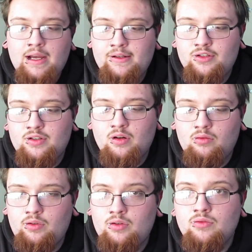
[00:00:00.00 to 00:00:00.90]
I just
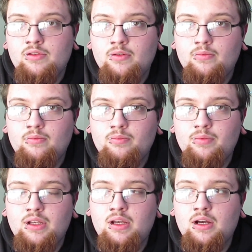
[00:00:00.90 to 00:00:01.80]
don't use them
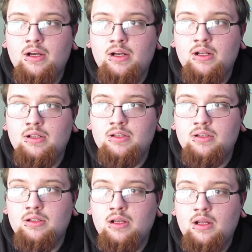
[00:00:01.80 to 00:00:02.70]

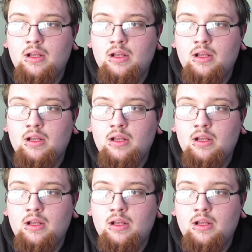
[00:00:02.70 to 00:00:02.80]
because,